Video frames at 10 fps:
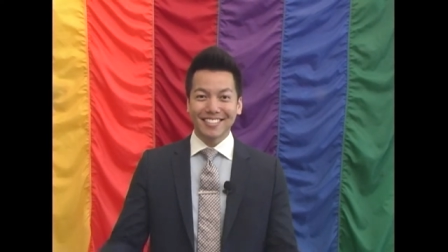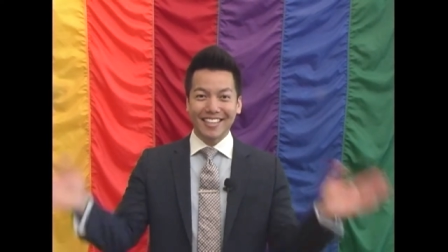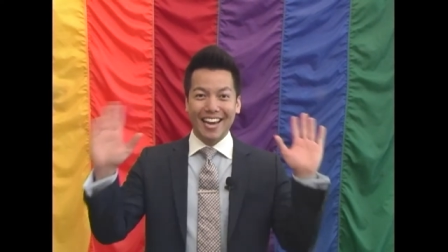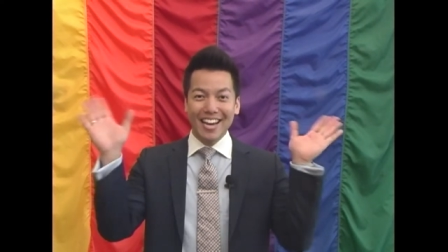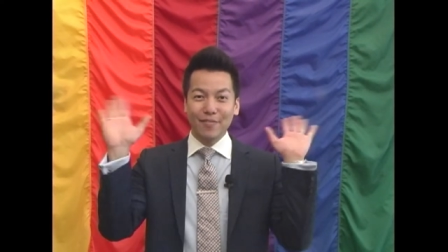
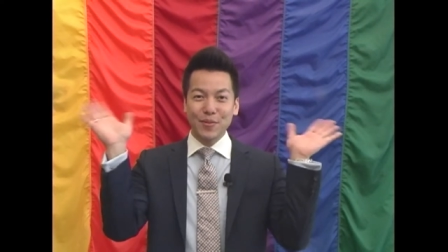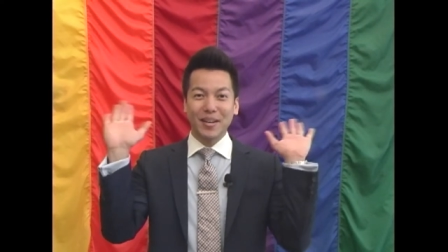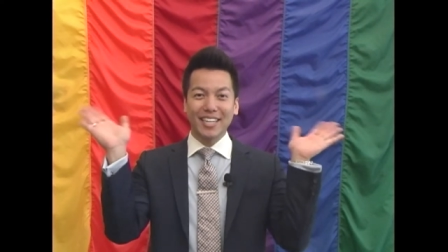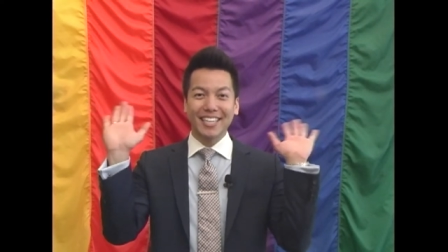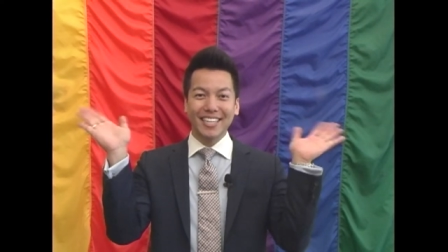Hey
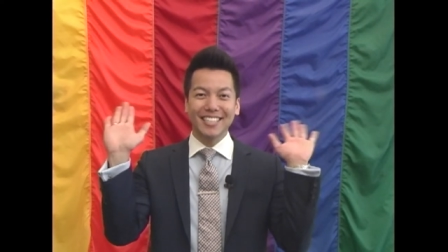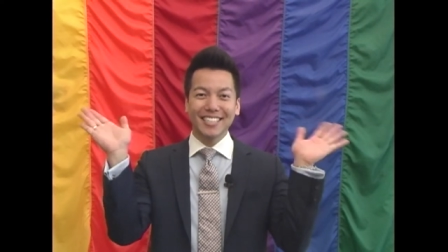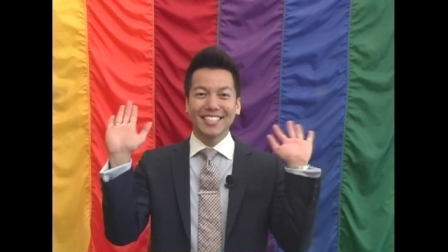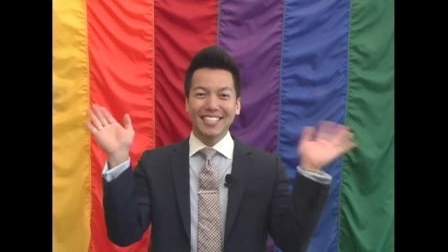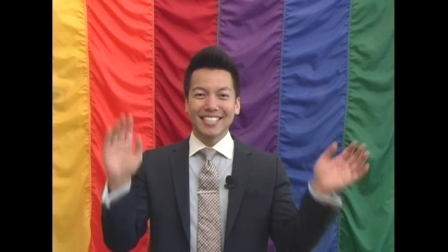everybody,
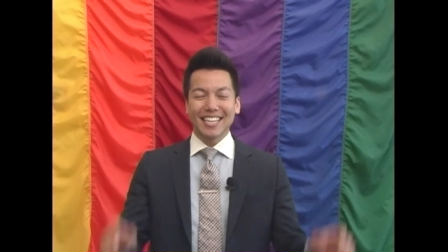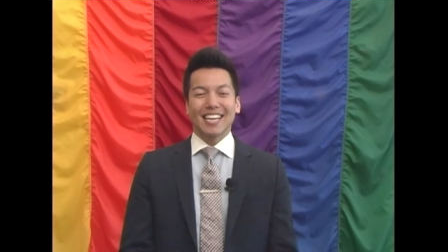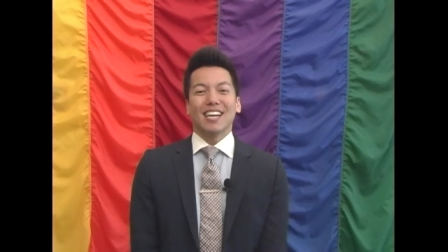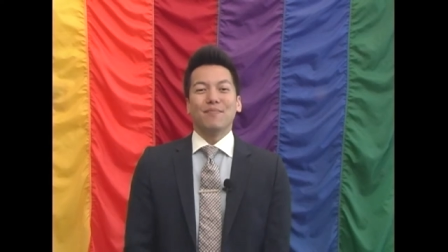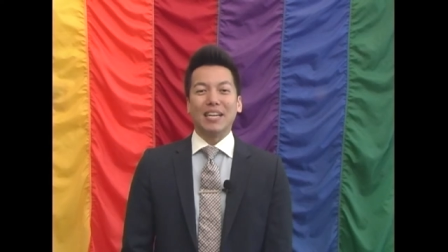
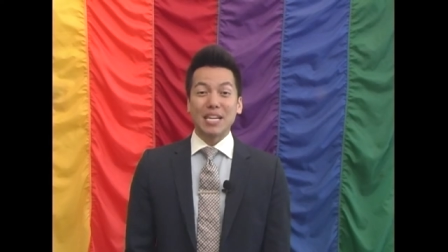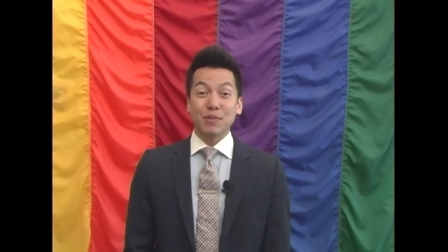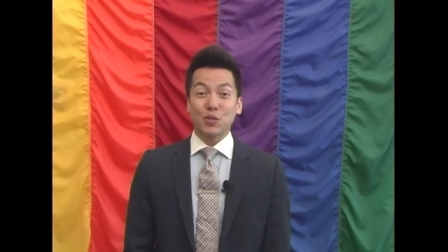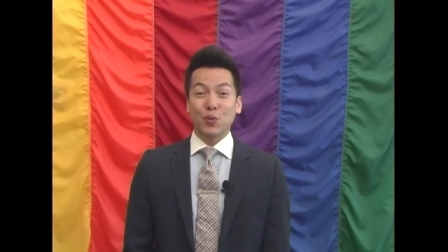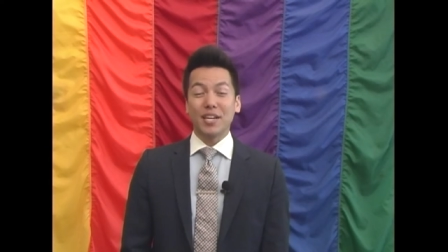my name
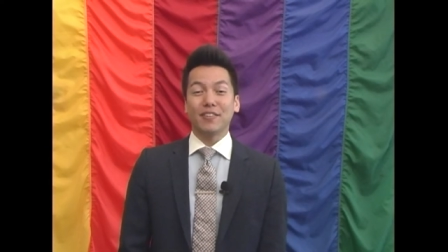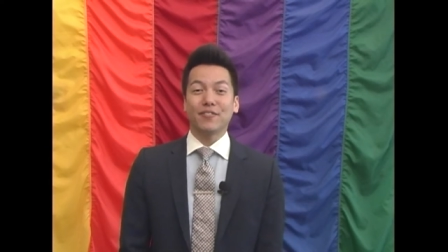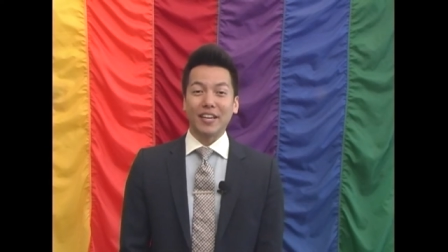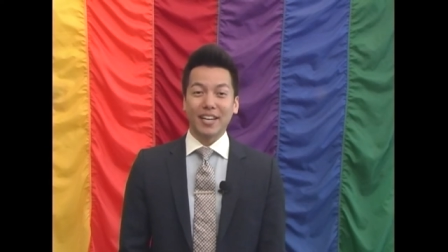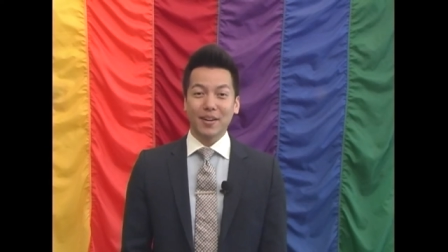is Win
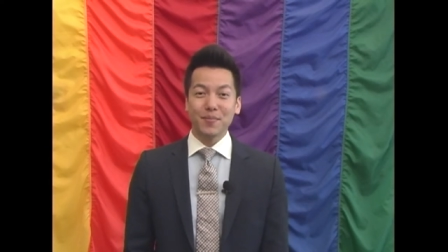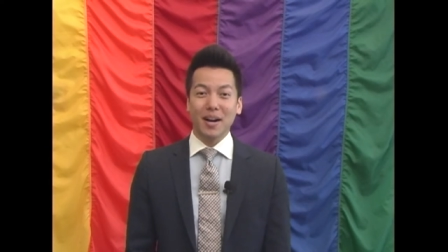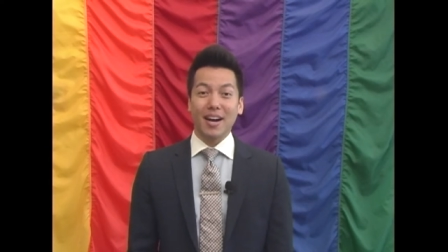Pham.